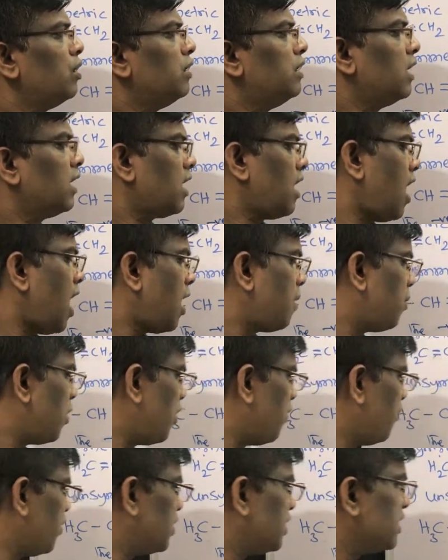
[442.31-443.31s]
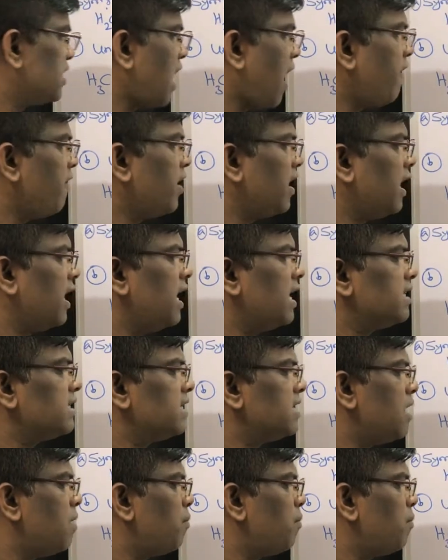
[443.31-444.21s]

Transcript: the carbon which is having less